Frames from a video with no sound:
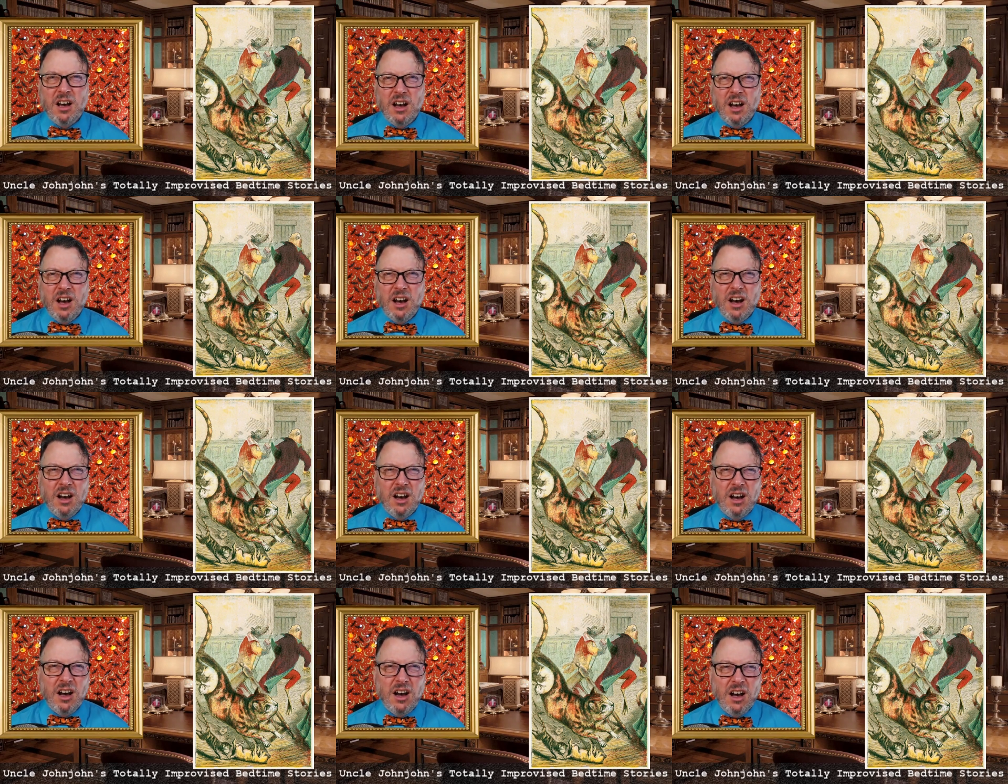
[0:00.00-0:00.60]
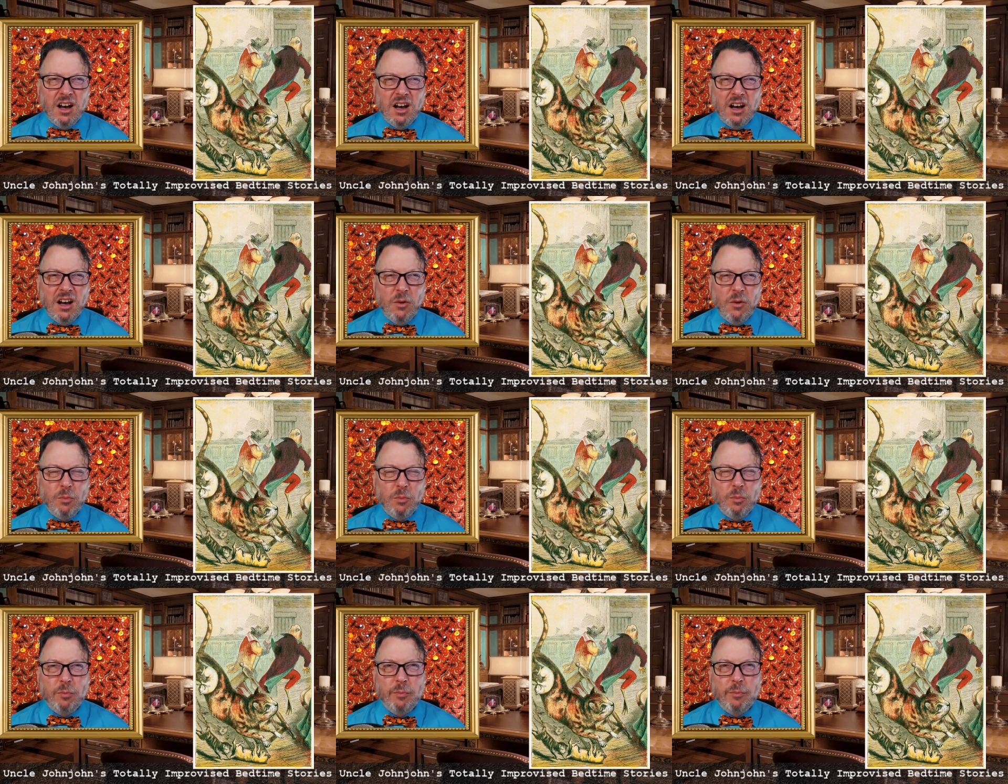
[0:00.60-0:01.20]
a, a,
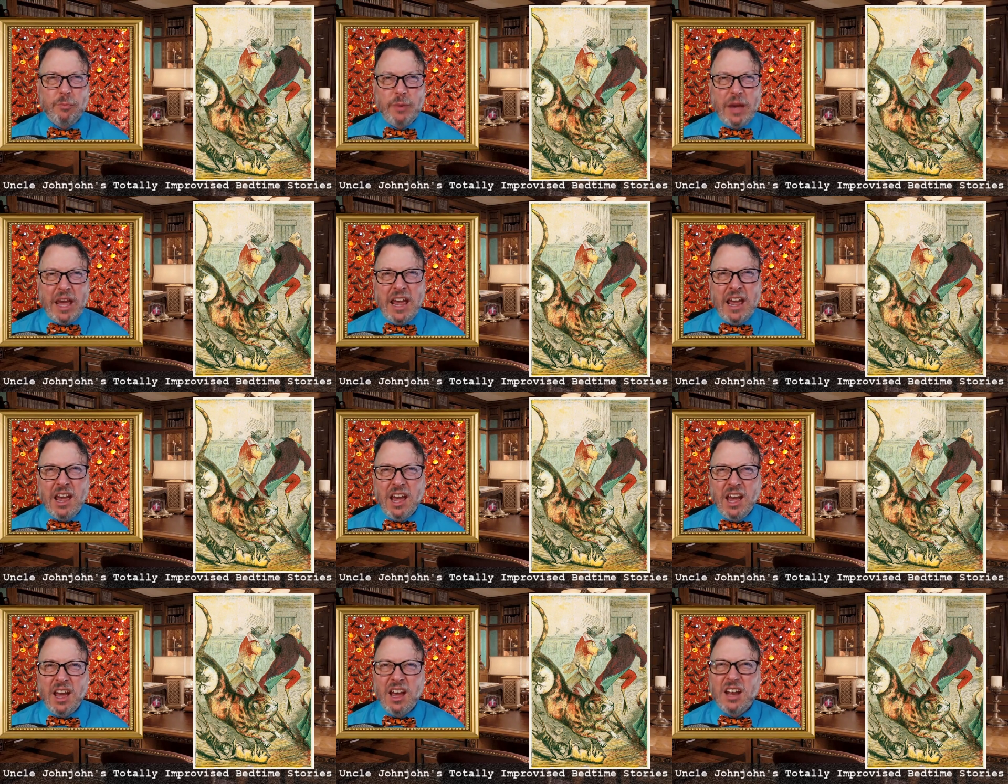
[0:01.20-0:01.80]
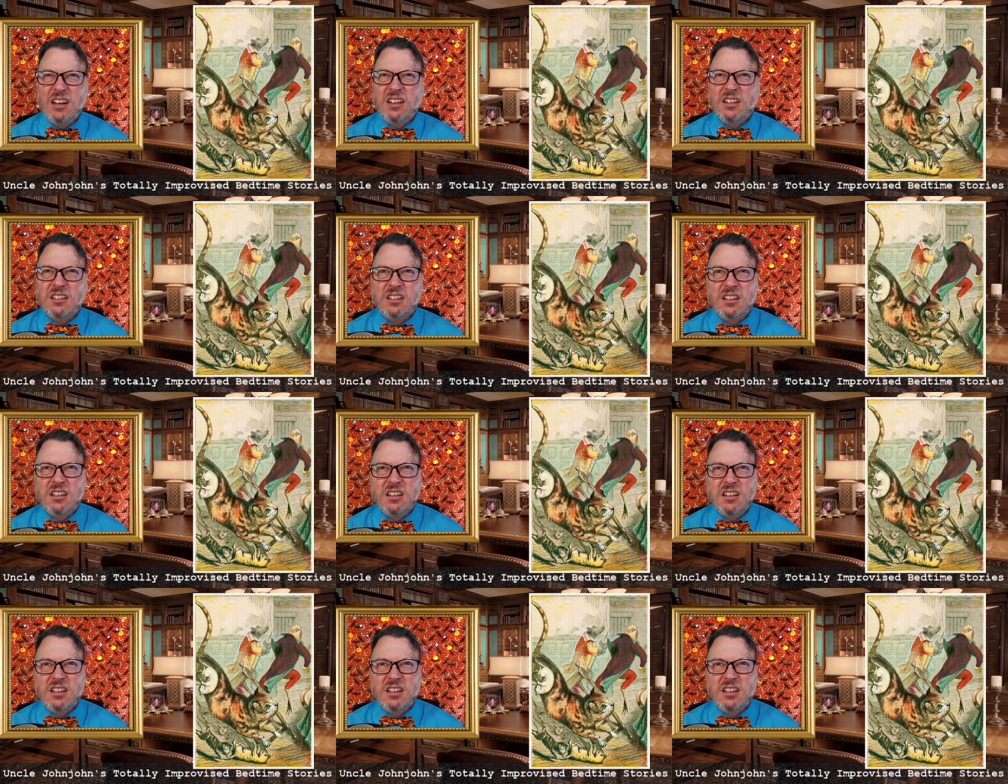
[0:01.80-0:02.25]
a band,